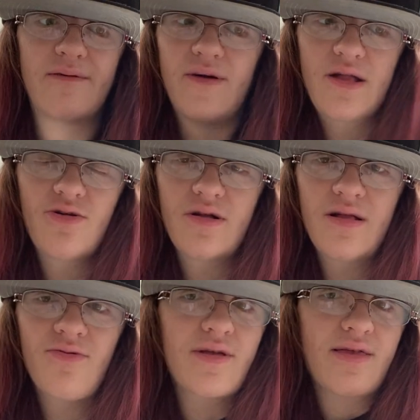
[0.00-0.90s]
if I turn
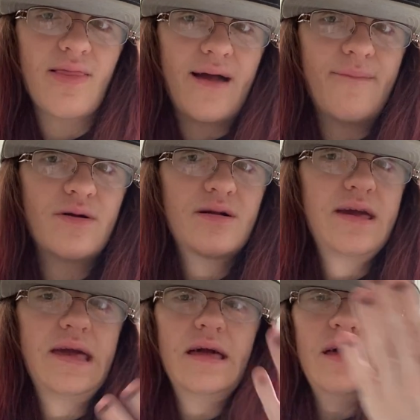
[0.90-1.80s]
into a
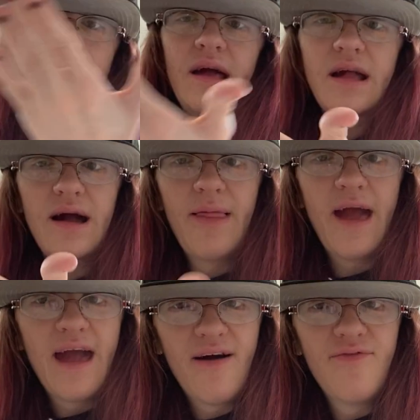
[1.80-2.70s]
celebrity,
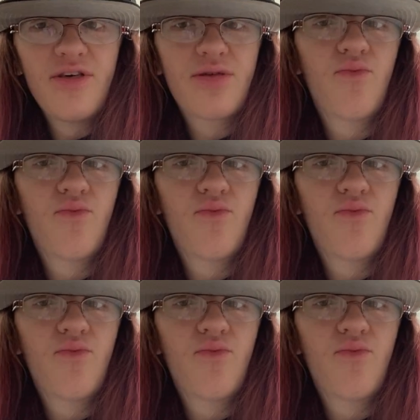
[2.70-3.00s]
gotta have this